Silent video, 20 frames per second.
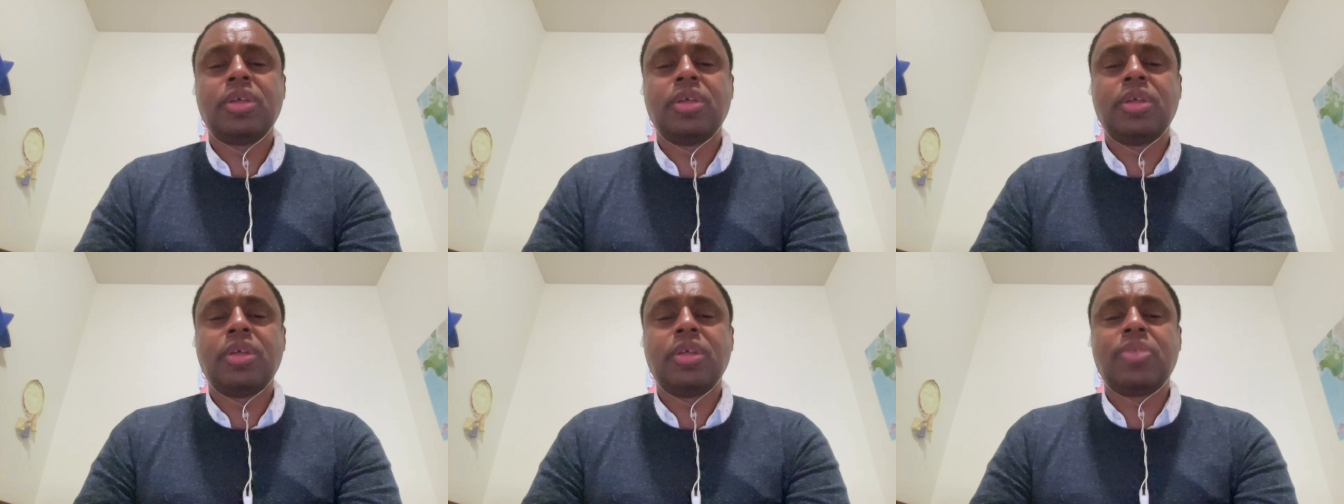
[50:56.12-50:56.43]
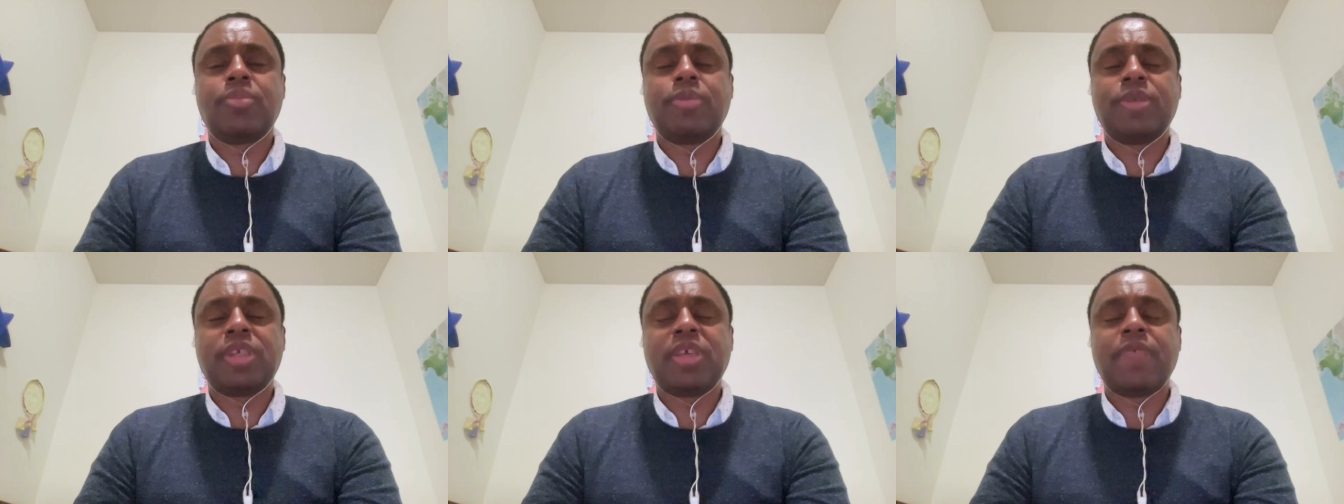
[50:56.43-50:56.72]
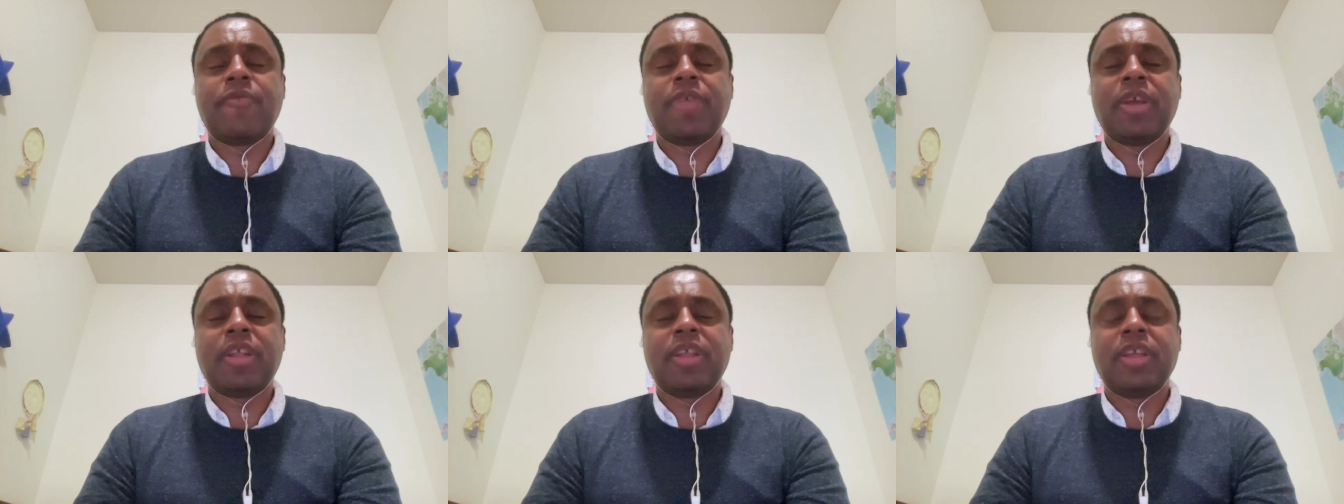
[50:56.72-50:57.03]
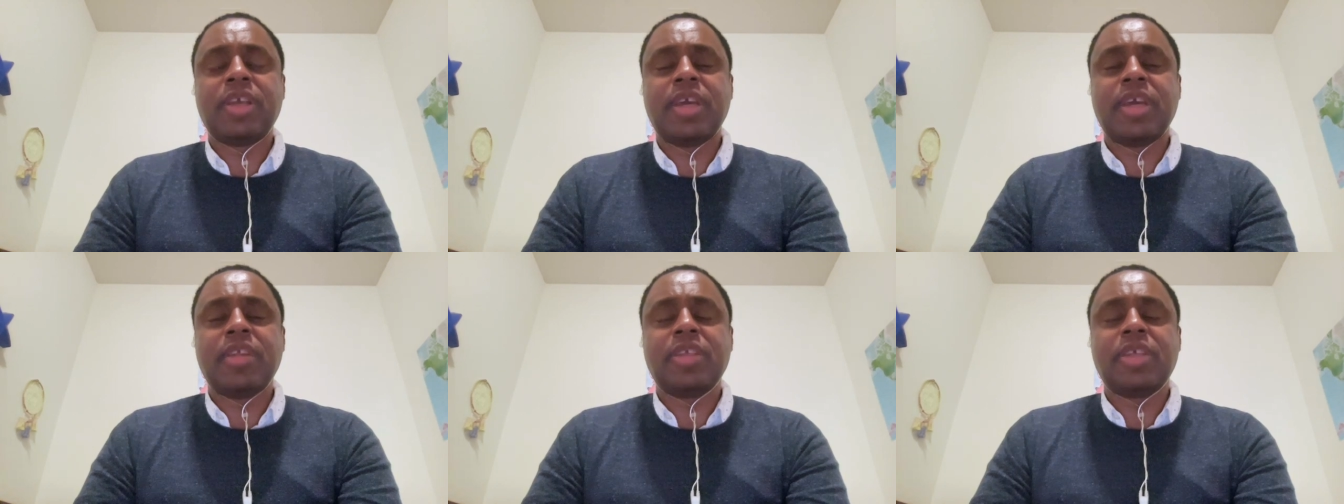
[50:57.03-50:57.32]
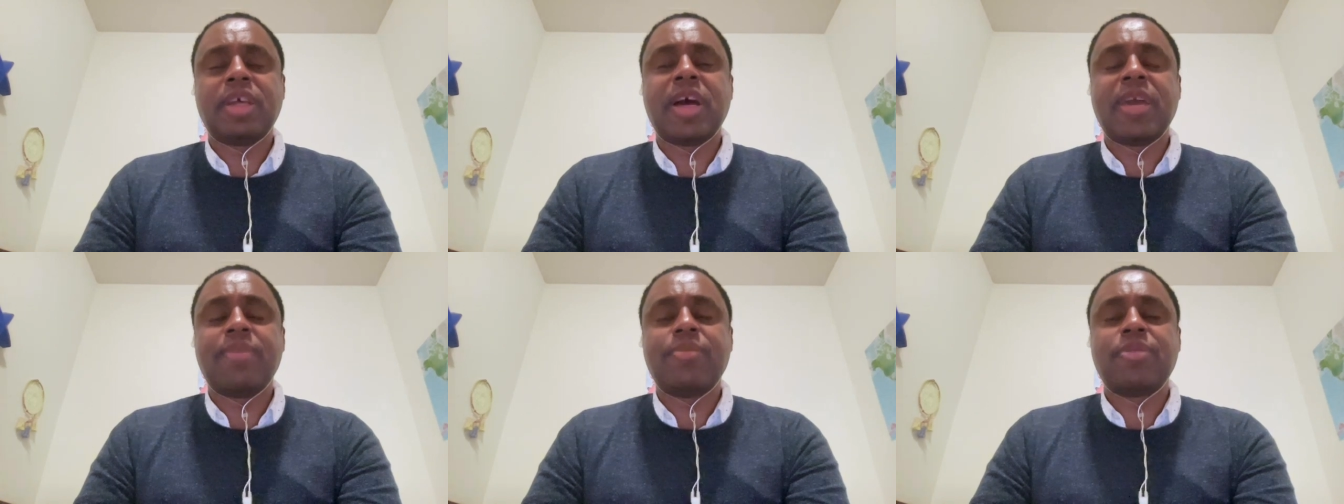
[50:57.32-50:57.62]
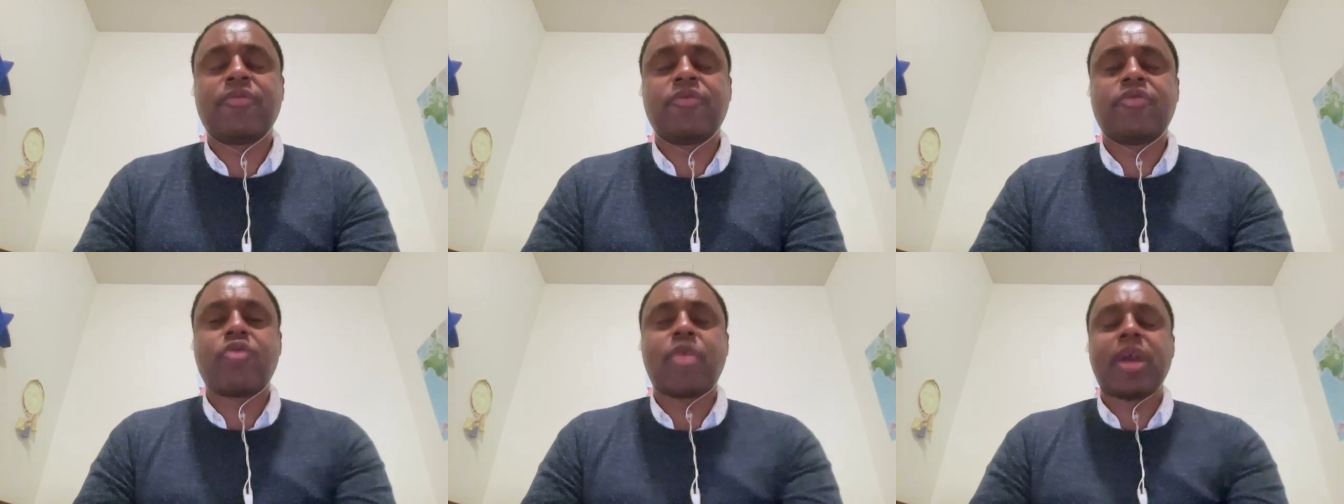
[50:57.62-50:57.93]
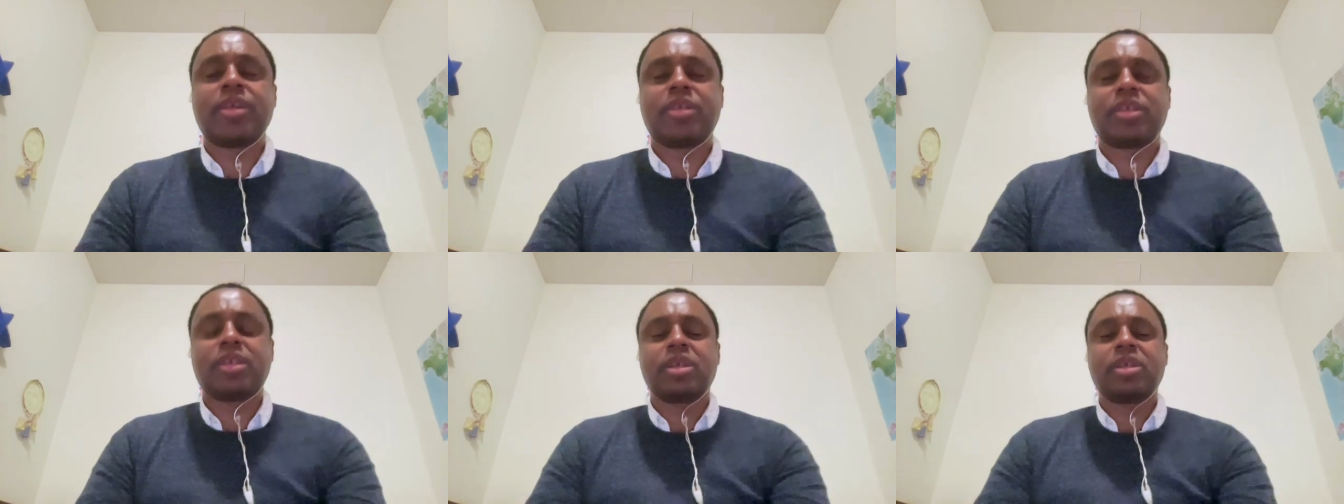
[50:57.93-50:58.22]
specifically in times of
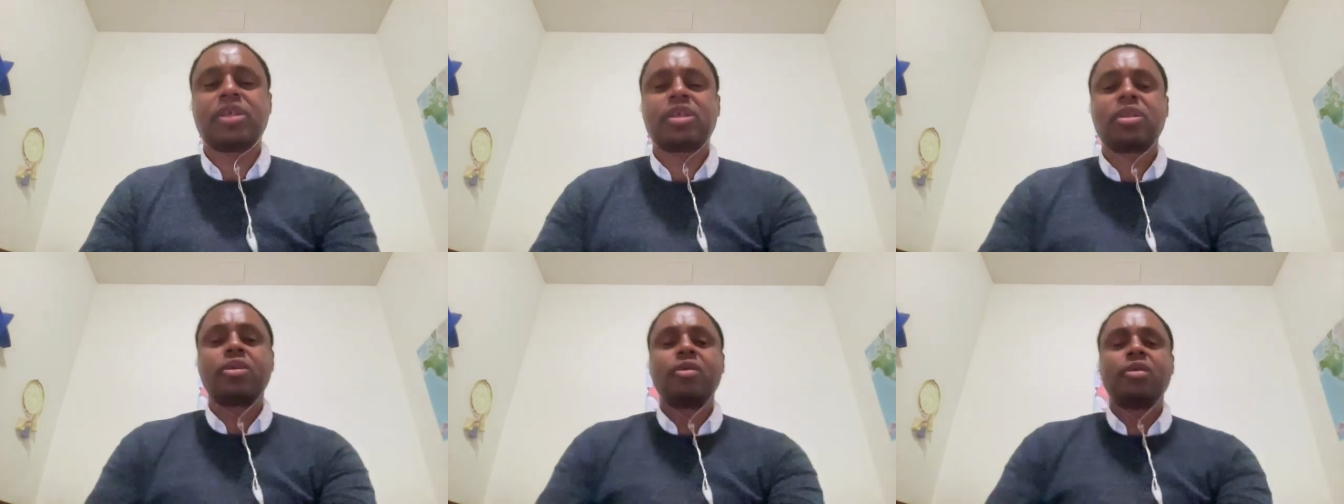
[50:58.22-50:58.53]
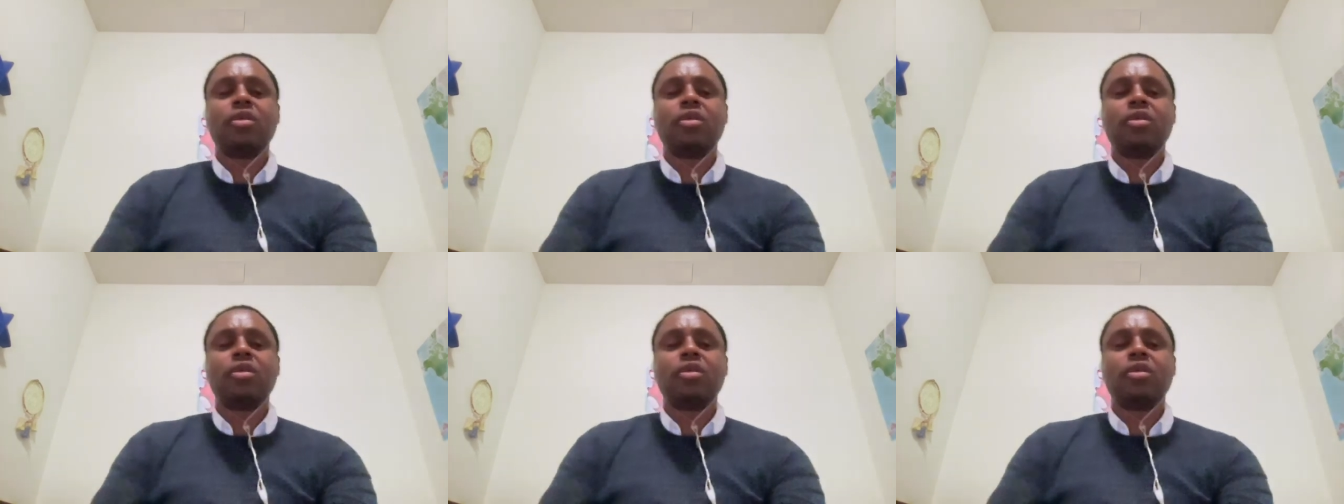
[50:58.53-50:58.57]
crisis.